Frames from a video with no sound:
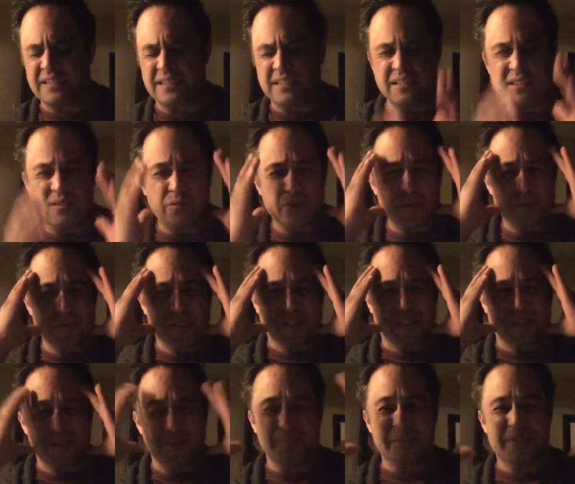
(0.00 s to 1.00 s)
awareness is
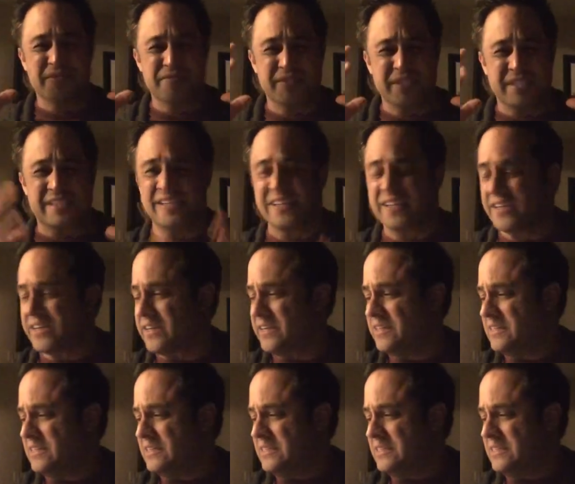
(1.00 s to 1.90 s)
just going to be a fucking headache.